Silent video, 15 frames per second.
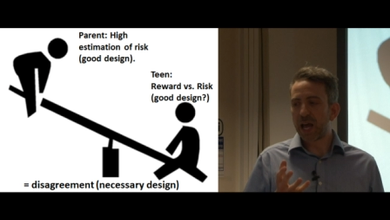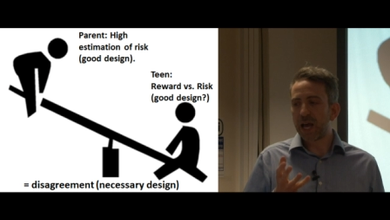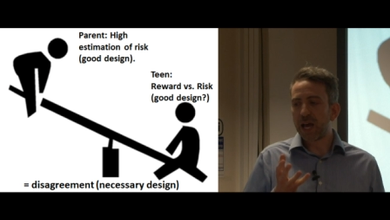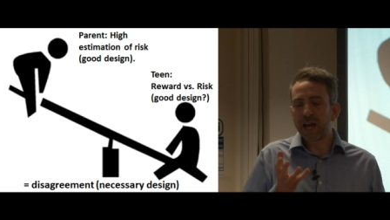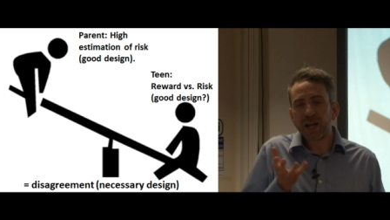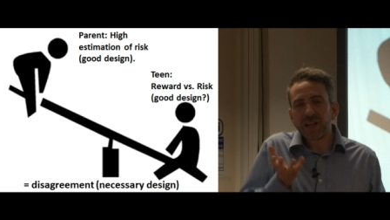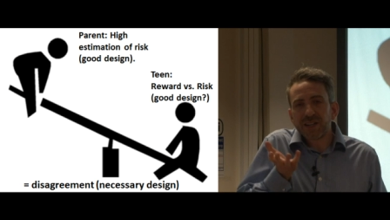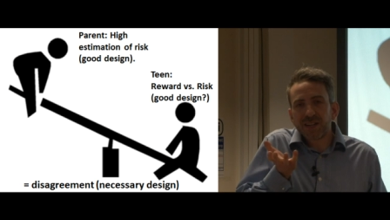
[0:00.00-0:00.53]

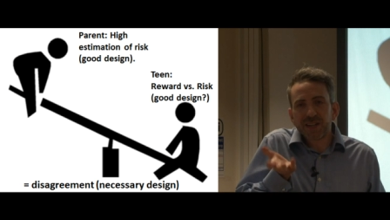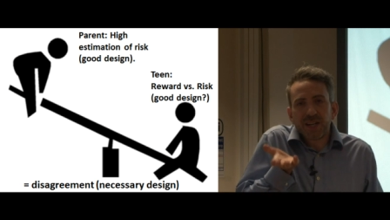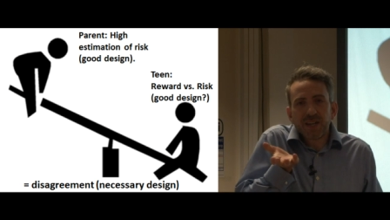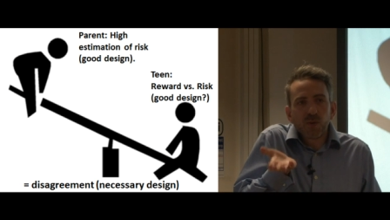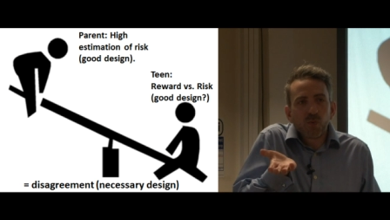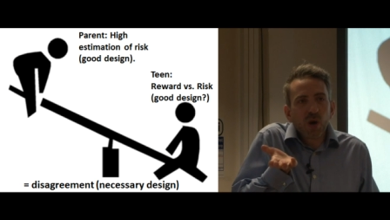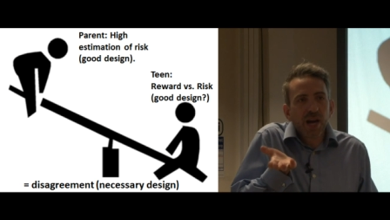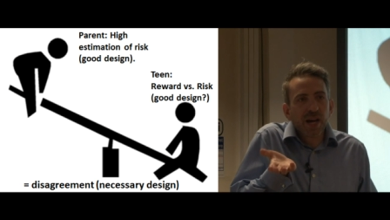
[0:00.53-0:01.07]
And in a
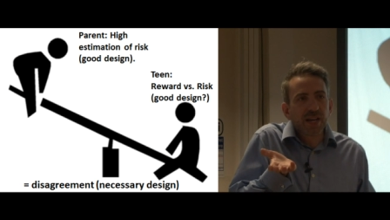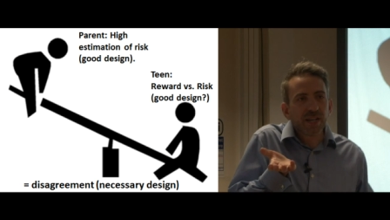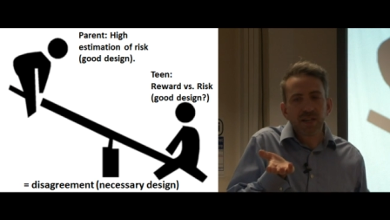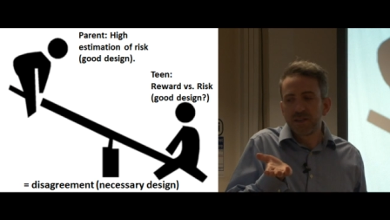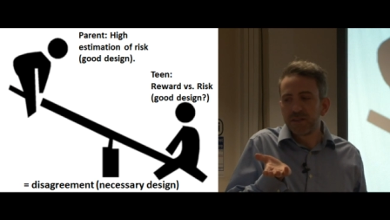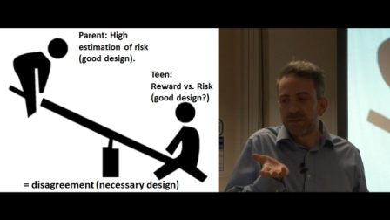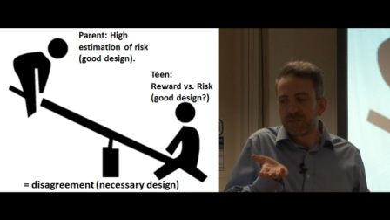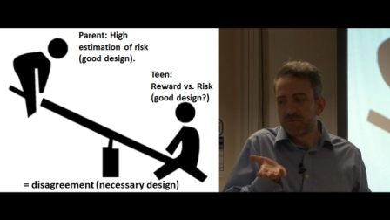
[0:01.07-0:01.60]
way,
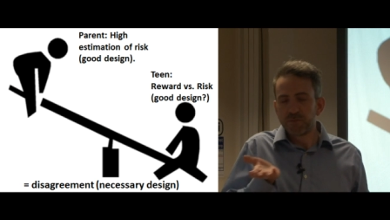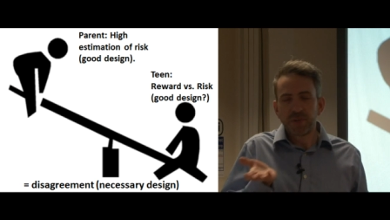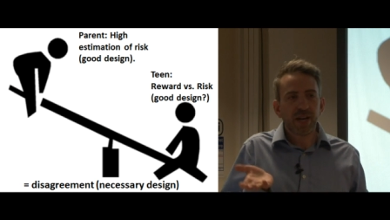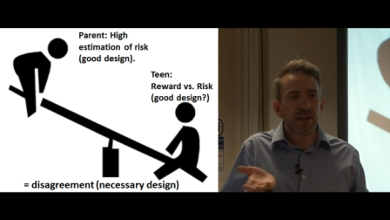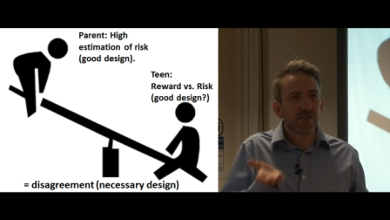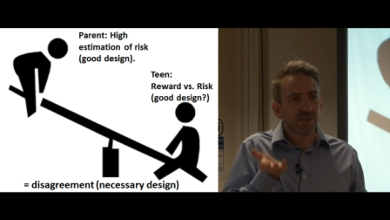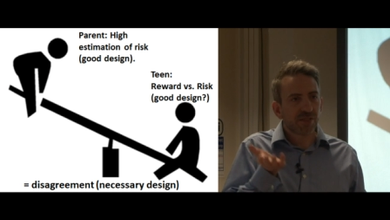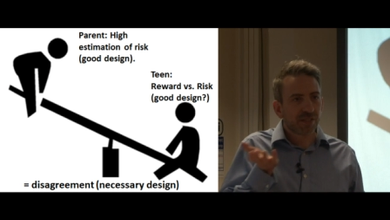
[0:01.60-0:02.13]

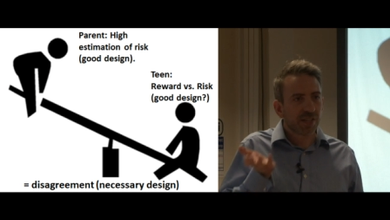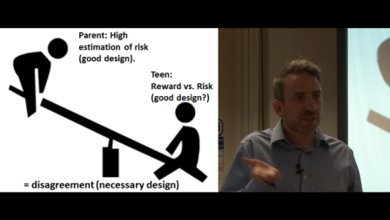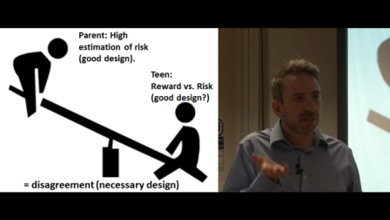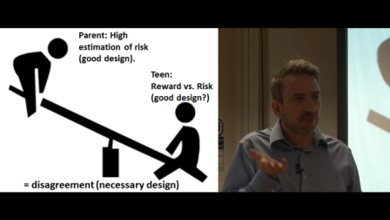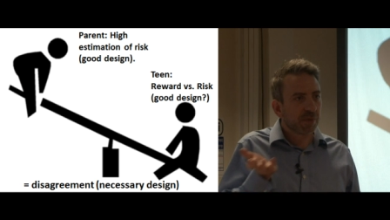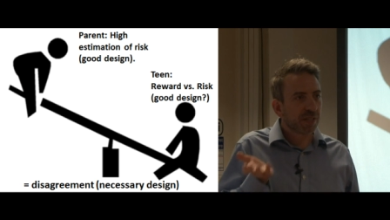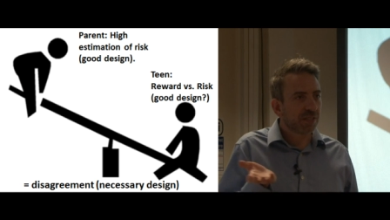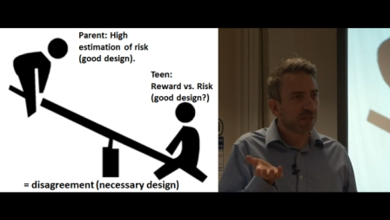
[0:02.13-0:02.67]
parents
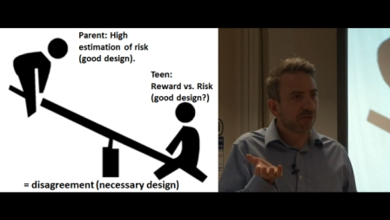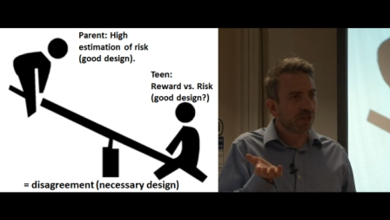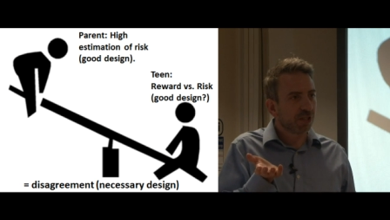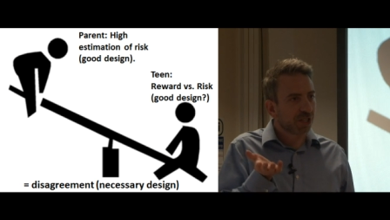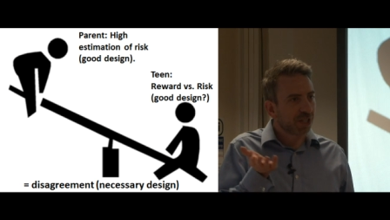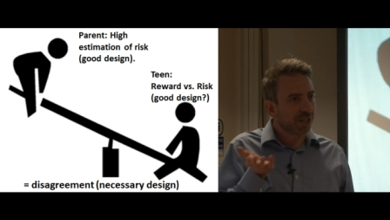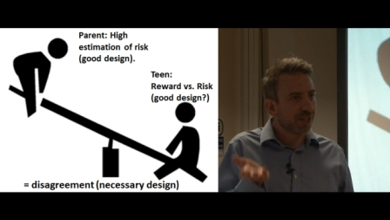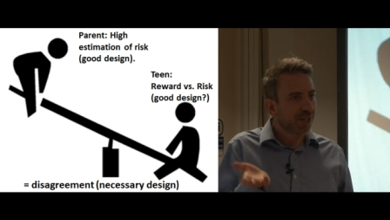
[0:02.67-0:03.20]
estimating risk
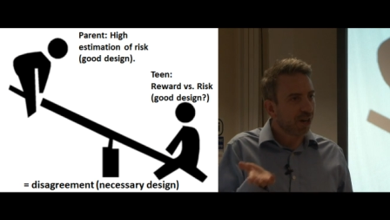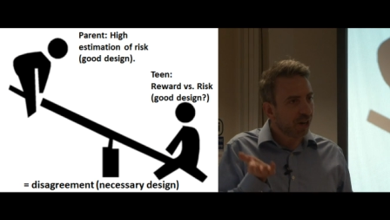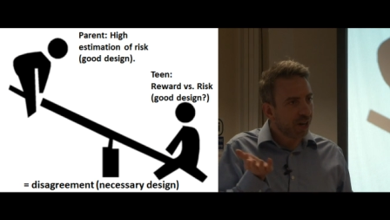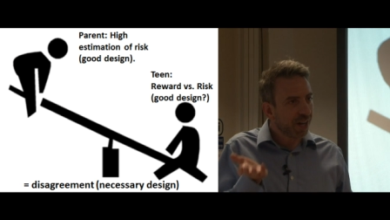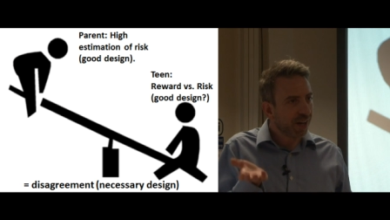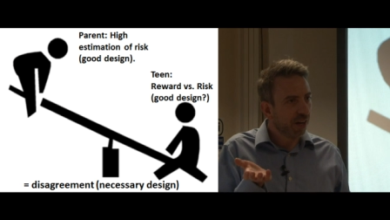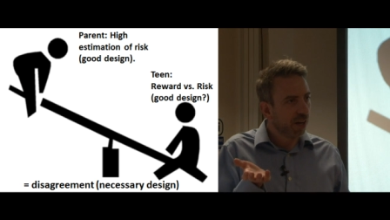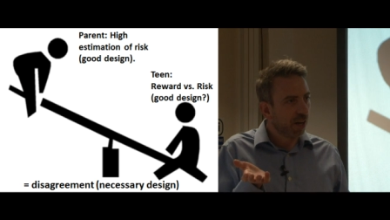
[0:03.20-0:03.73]
at
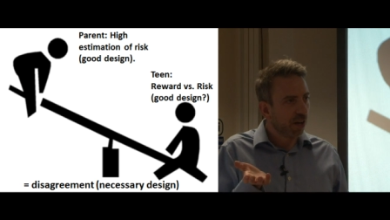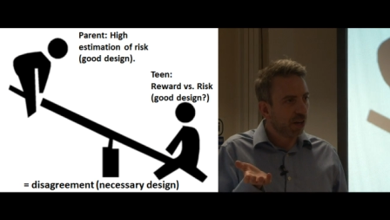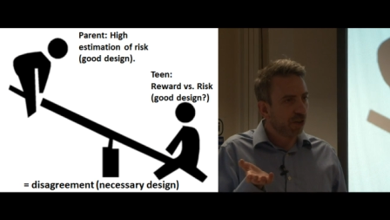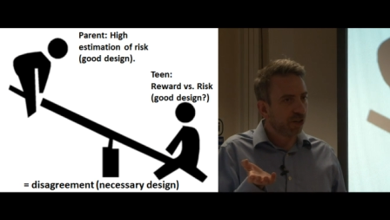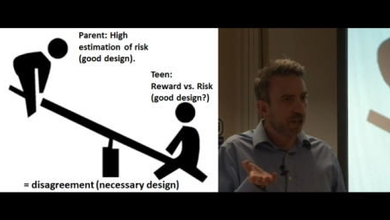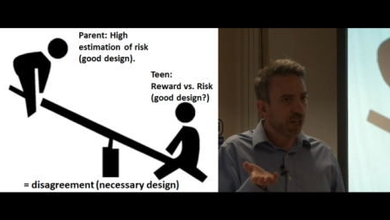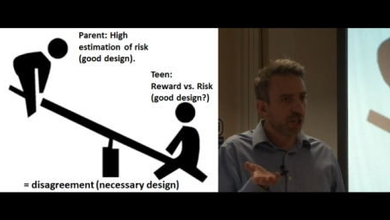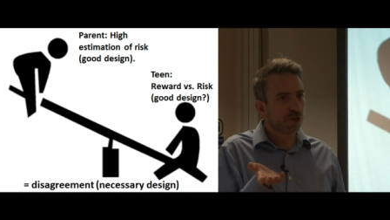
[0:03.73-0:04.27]
higher
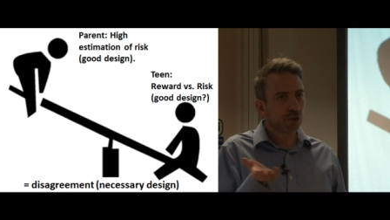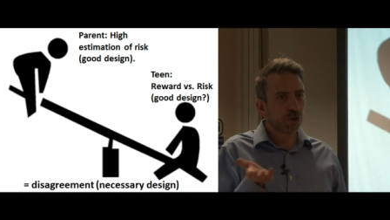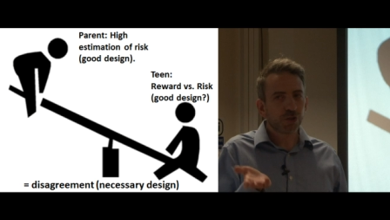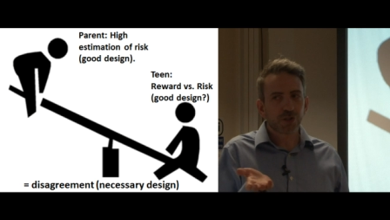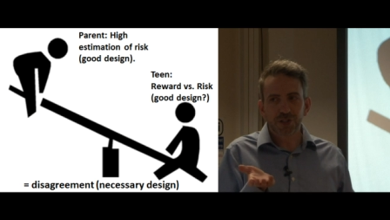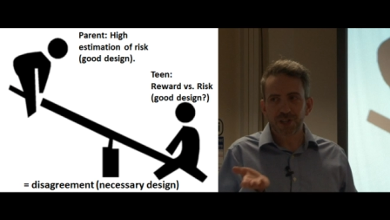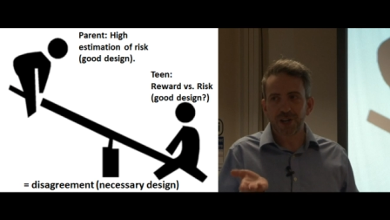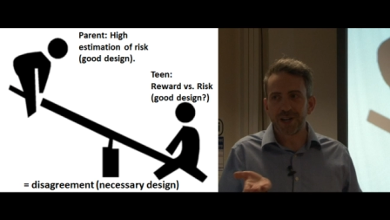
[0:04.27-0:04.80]
is good
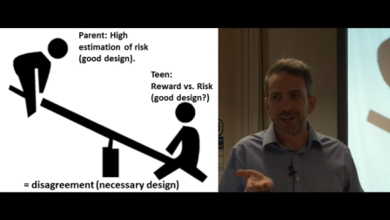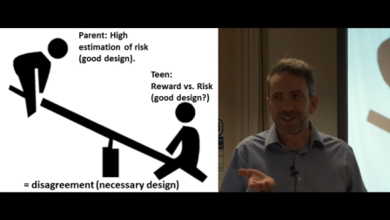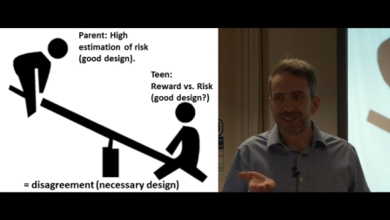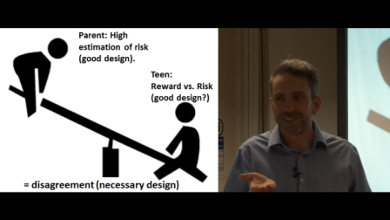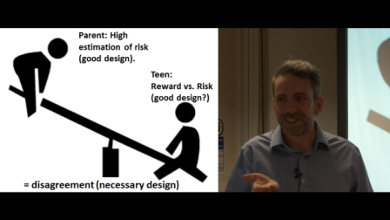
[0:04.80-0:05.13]
design.